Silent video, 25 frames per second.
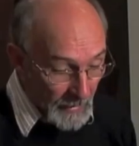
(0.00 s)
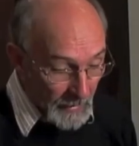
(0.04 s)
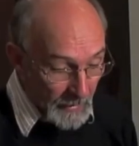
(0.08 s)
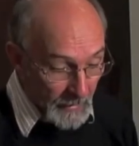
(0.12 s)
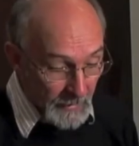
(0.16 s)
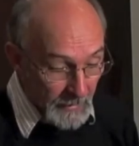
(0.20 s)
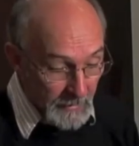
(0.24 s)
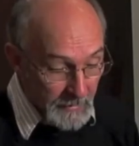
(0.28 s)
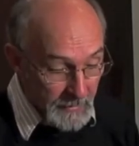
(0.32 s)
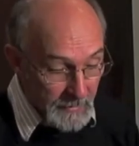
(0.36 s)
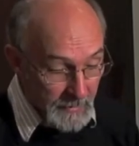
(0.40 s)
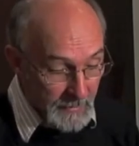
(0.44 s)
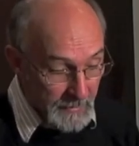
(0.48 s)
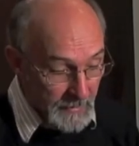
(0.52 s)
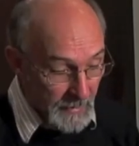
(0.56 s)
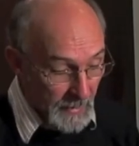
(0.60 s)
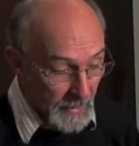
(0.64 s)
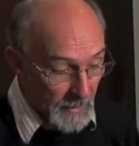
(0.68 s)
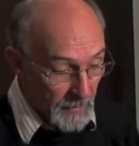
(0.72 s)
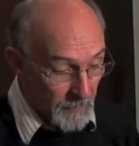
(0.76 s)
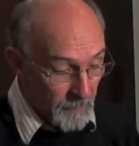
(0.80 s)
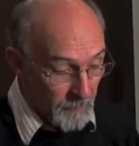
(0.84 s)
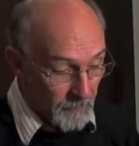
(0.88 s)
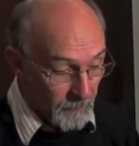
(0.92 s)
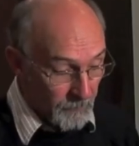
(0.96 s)
it's
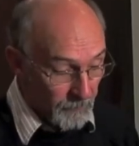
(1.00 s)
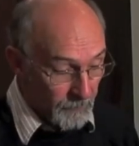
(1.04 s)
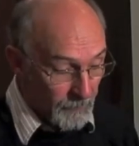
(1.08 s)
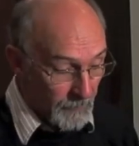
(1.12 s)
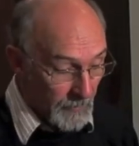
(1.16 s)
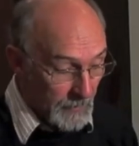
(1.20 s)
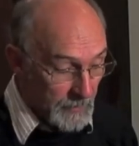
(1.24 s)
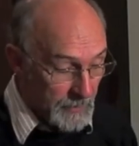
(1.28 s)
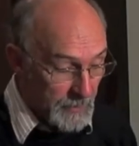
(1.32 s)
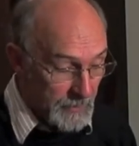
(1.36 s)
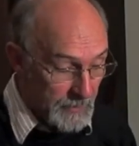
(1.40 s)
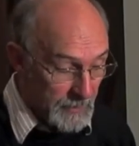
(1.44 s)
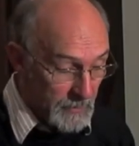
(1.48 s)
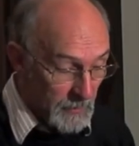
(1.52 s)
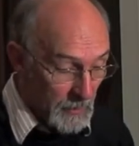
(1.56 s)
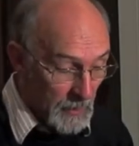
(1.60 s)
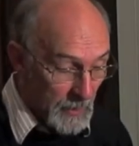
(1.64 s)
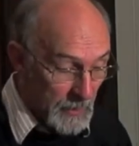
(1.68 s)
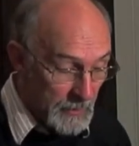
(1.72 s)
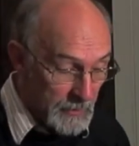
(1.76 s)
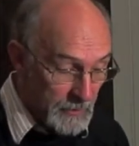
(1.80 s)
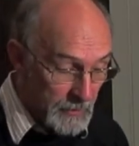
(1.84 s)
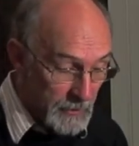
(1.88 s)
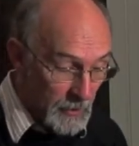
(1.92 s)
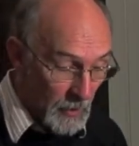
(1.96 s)
just
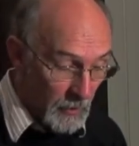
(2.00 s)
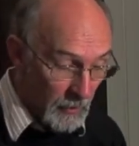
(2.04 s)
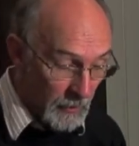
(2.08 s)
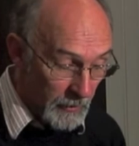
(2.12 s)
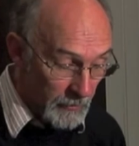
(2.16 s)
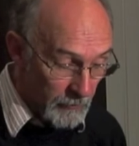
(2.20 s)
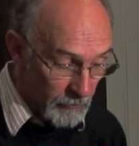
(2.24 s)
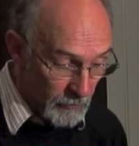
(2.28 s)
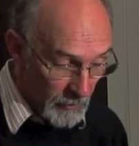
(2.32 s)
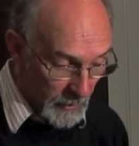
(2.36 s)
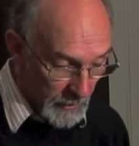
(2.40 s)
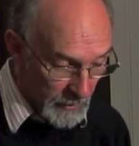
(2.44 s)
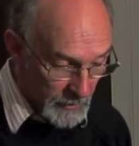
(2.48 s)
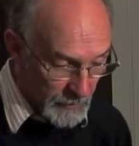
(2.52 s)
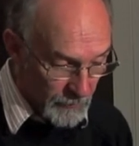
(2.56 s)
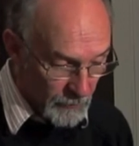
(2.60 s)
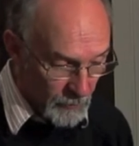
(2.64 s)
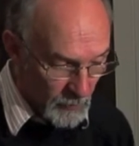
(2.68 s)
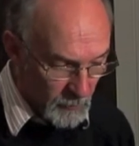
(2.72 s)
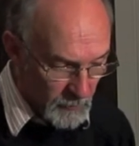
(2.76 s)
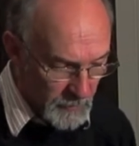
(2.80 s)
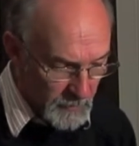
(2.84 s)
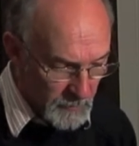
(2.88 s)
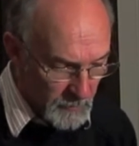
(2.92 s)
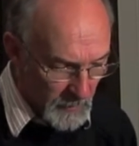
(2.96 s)
a totally
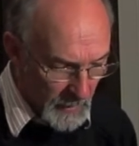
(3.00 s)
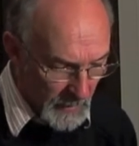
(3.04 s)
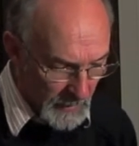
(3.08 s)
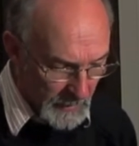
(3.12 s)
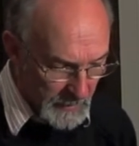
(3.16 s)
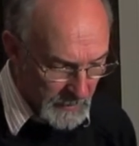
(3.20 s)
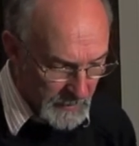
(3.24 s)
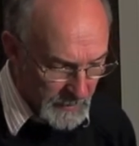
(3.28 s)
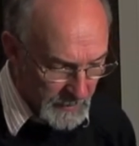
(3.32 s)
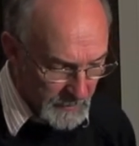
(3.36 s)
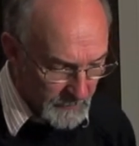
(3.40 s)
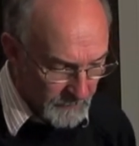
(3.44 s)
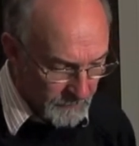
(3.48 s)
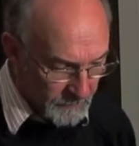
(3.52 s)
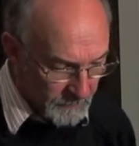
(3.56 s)
transformed space.